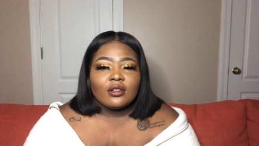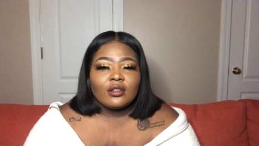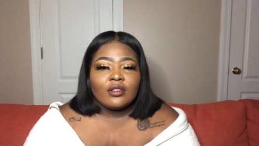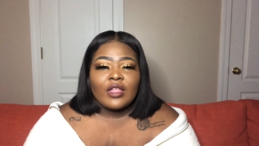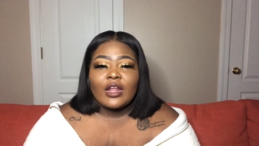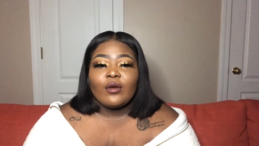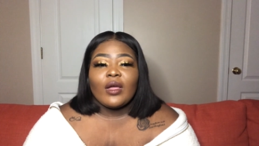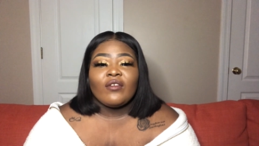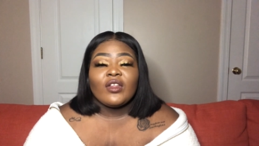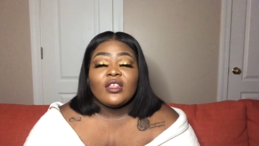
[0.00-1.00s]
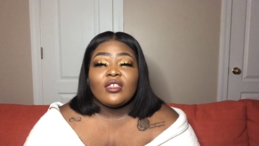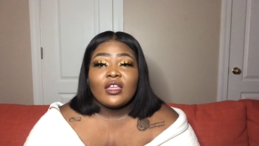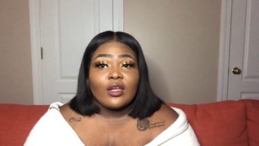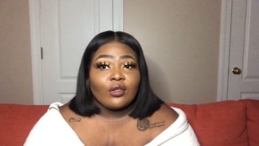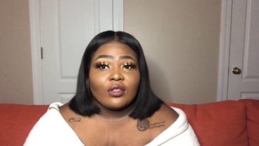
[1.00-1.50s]
they don't have anything
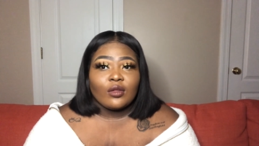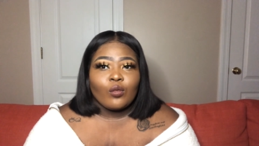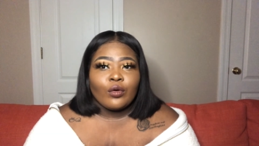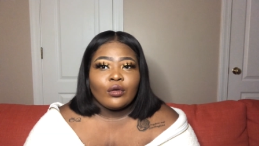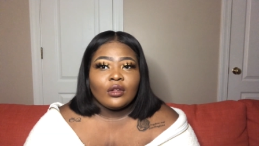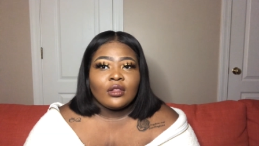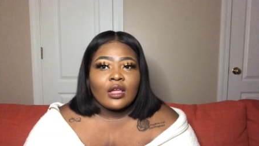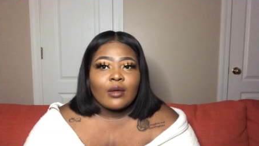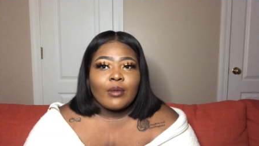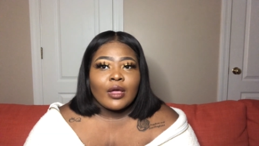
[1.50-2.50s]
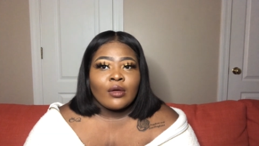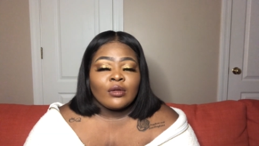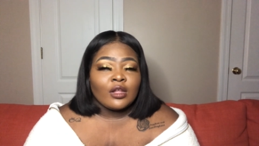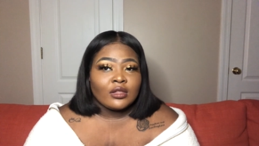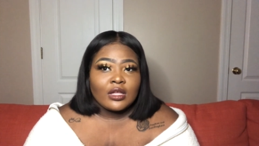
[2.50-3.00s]
else in the world to think about.
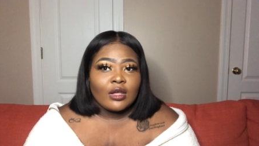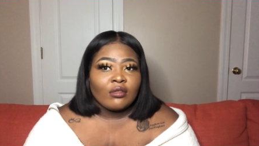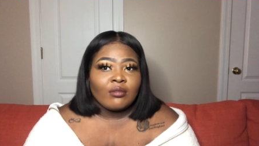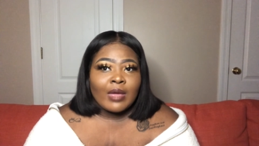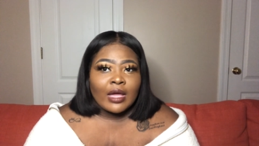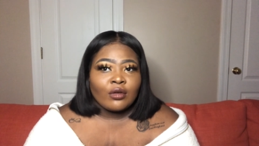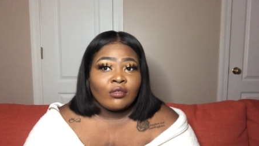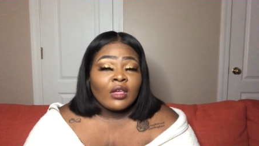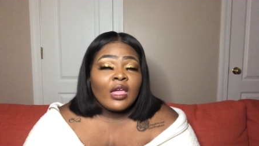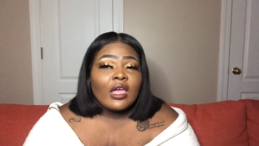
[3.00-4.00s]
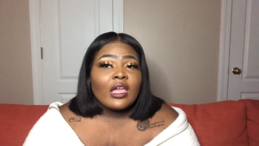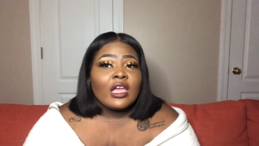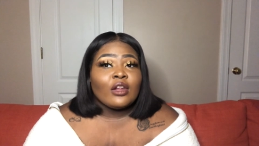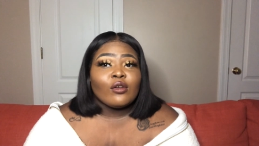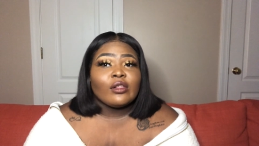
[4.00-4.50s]
Nothing else matters.
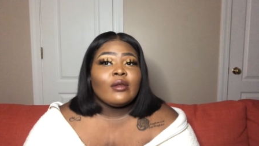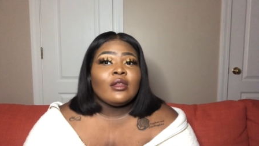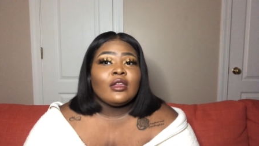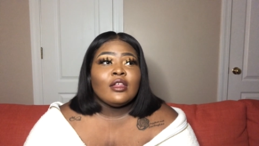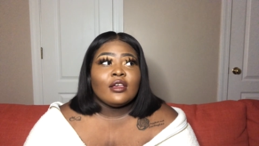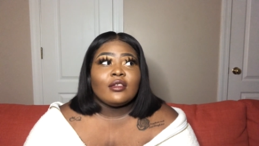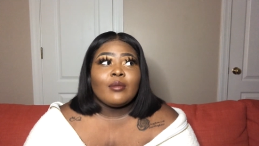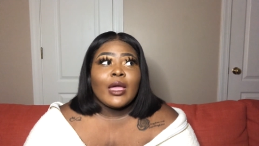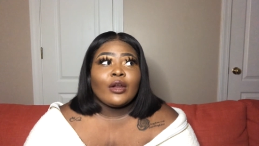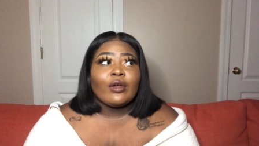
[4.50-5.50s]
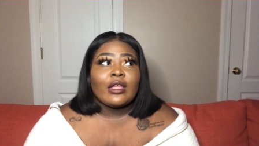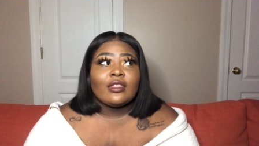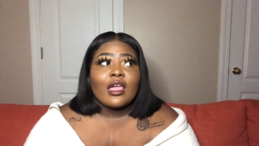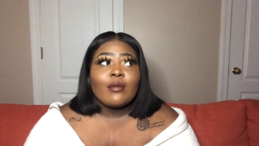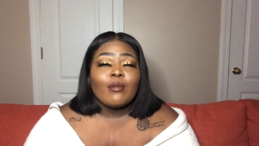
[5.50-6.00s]
It only doesn't matter at
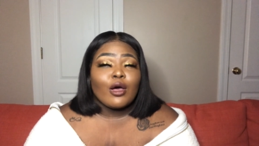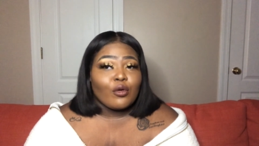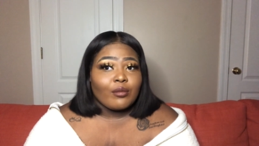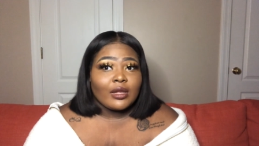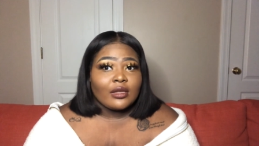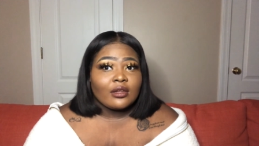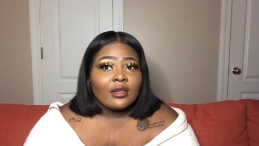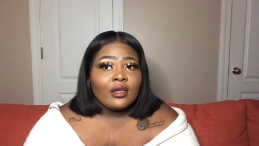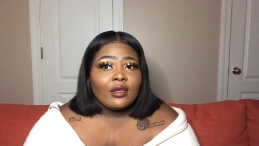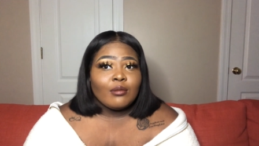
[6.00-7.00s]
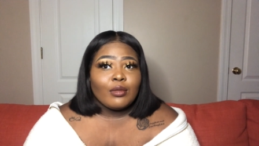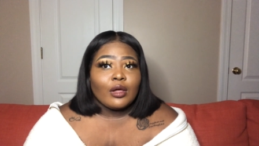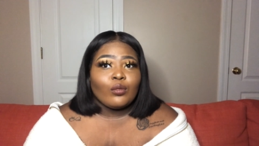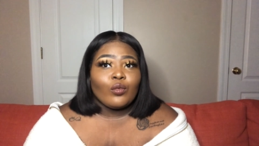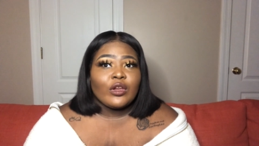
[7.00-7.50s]
that moment.
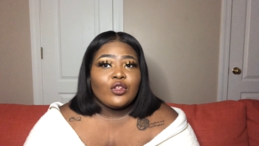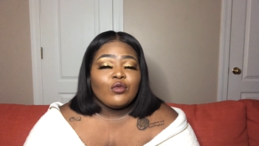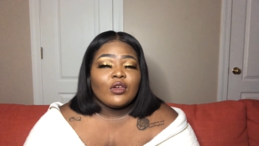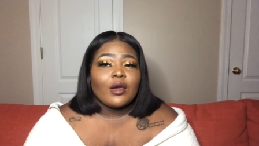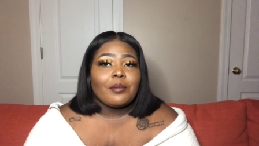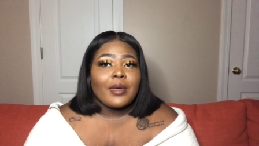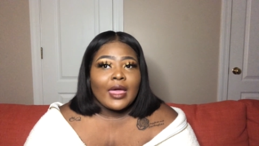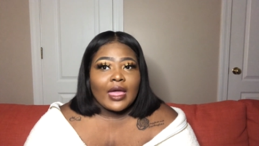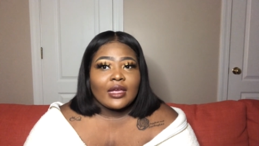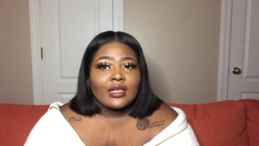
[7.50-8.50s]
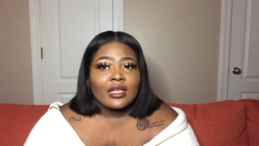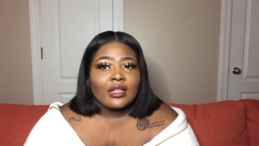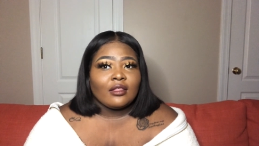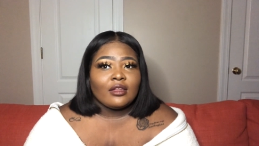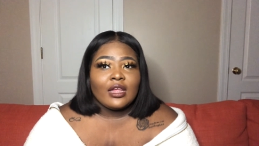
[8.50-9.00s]
But when you come back,
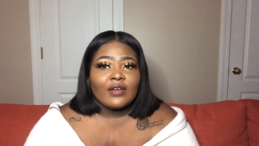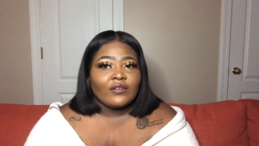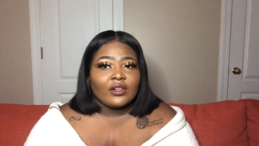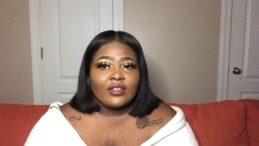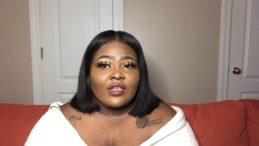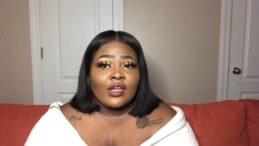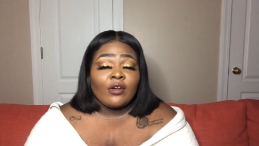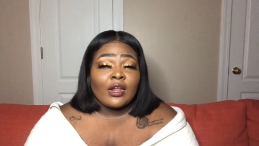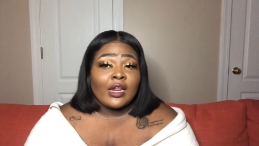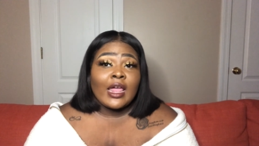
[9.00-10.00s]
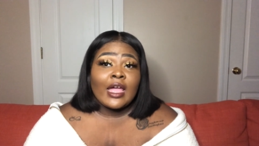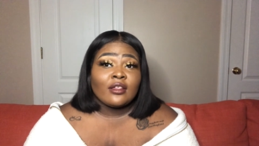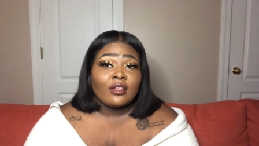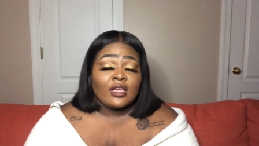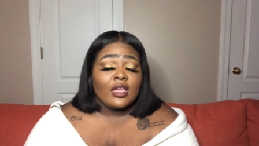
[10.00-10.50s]
it's definitely there. And it
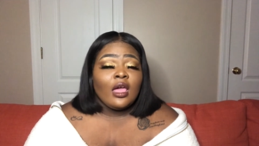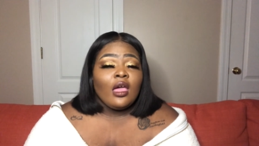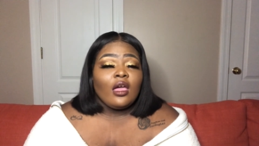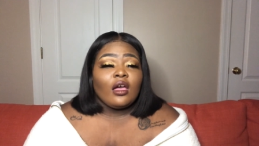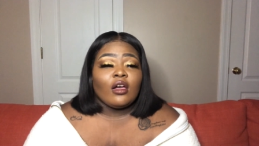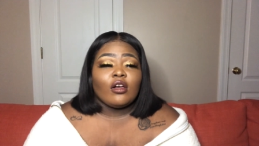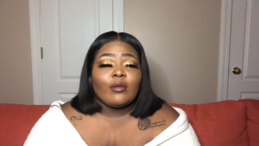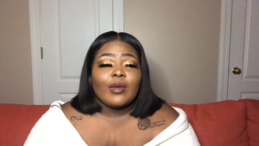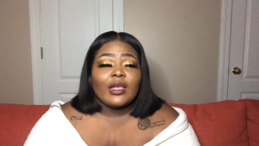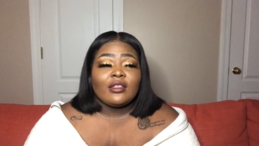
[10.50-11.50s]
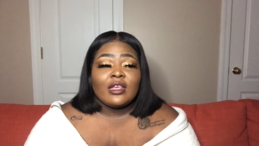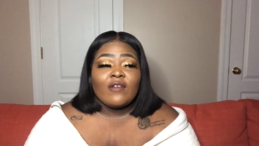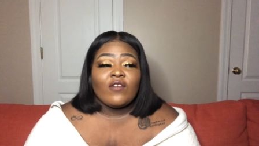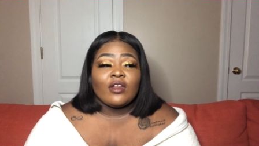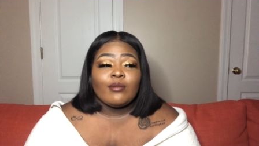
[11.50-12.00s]
actually has
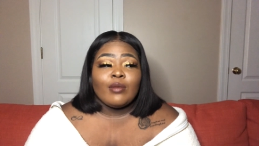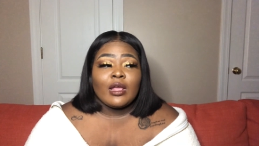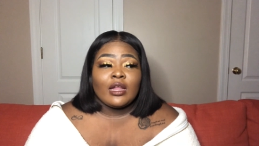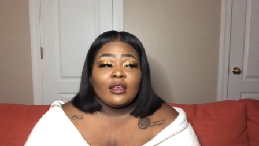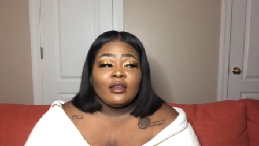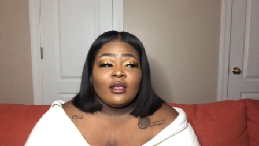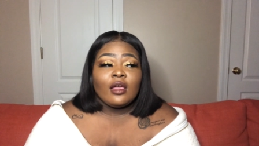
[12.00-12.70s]
even been